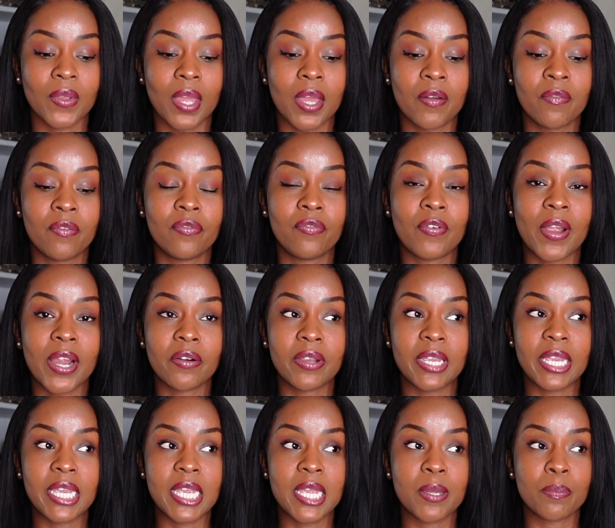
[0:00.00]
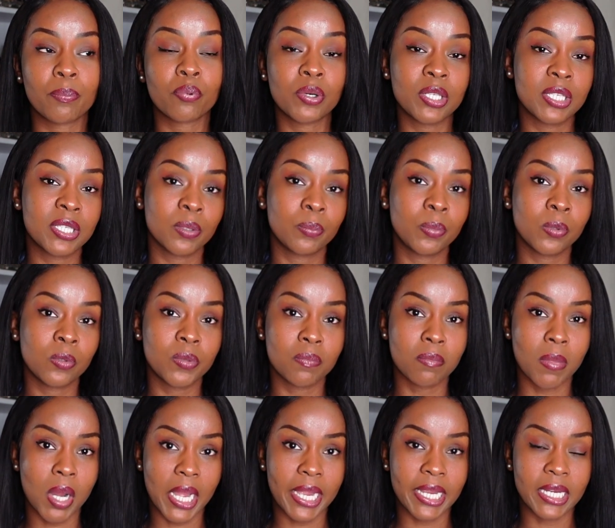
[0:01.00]
a very principled
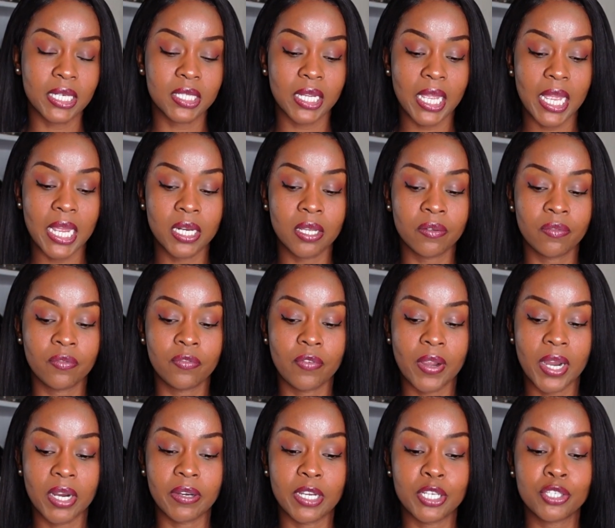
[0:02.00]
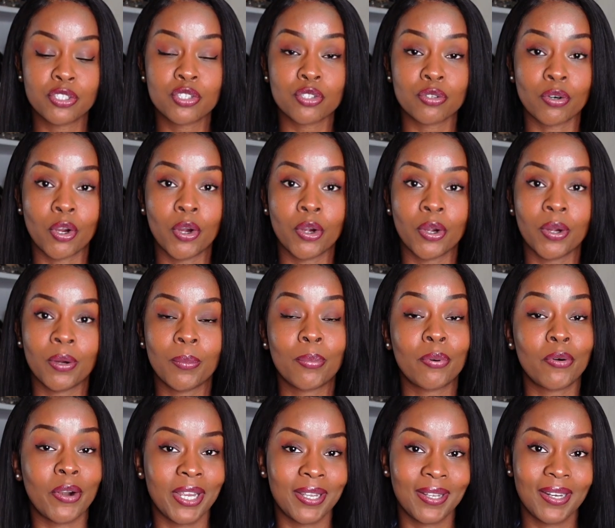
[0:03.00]
mind and a very strong
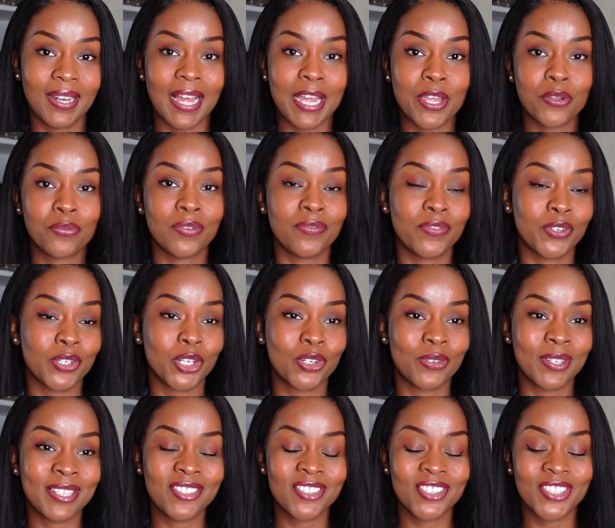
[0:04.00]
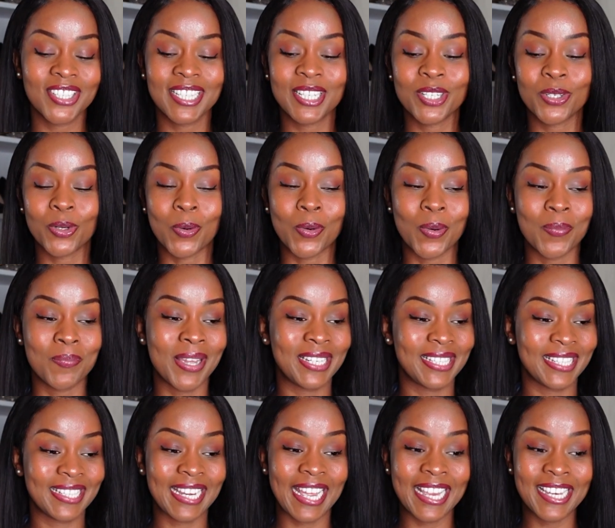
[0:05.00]
prayer life, if you're a Christian, or
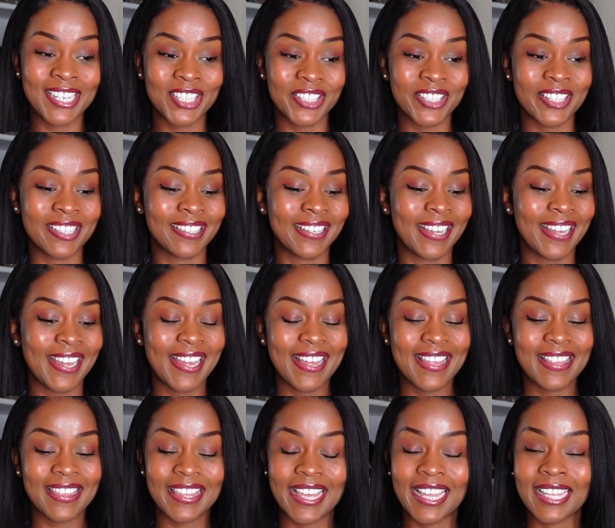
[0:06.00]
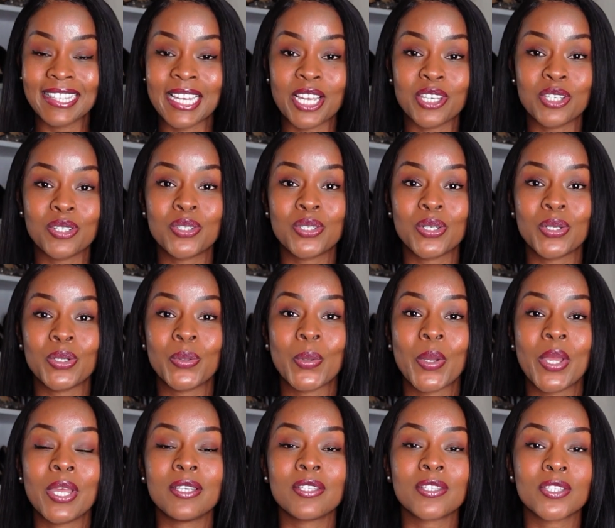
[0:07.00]
meditation thing that you do,
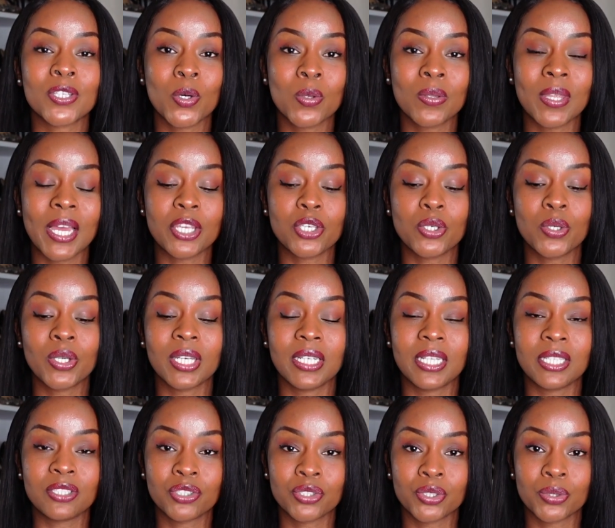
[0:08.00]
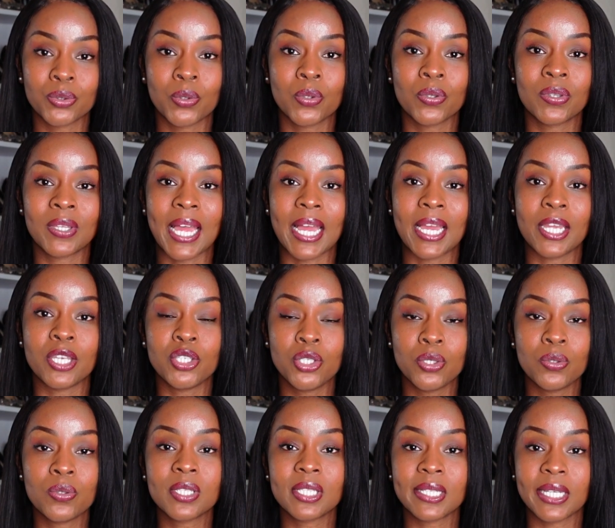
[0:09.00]
so that you can ensure that
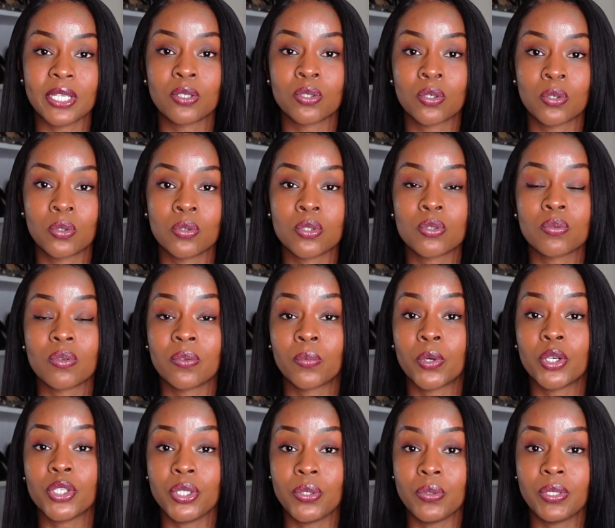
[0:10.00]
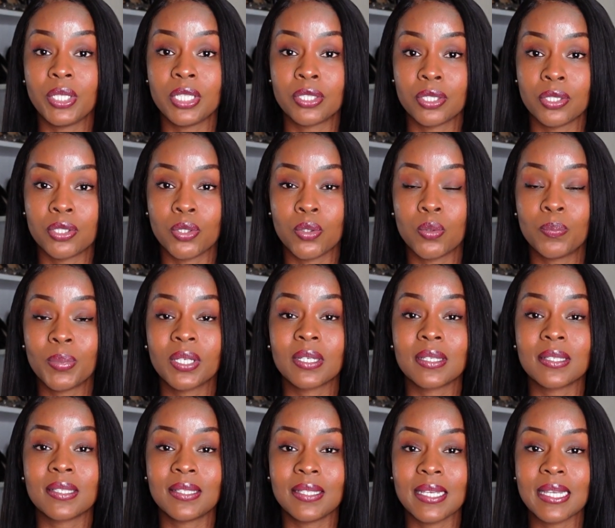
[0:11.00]
you stay on course with what you need to do,
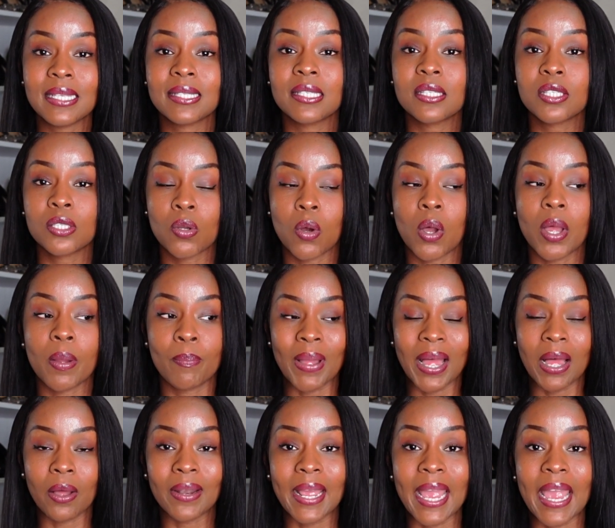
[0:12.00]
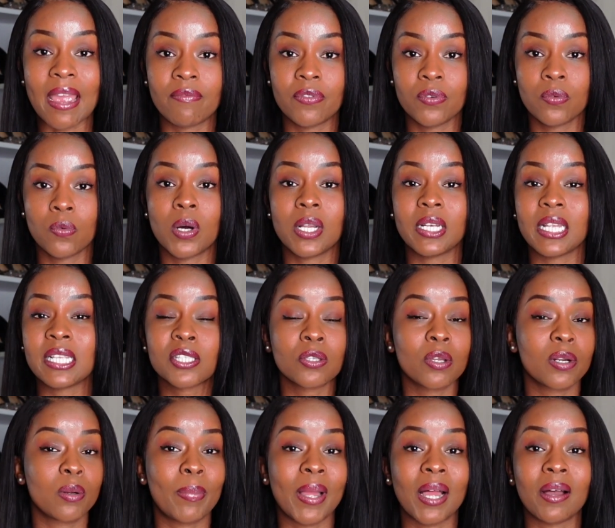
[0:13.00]
because this is not about everyone. It's
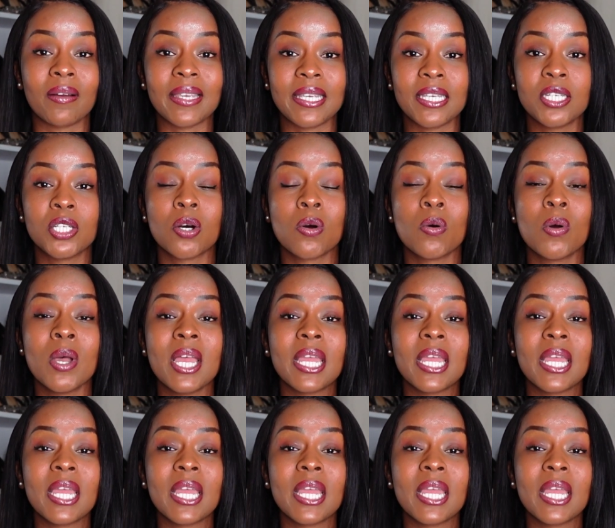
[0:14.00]
not about ego.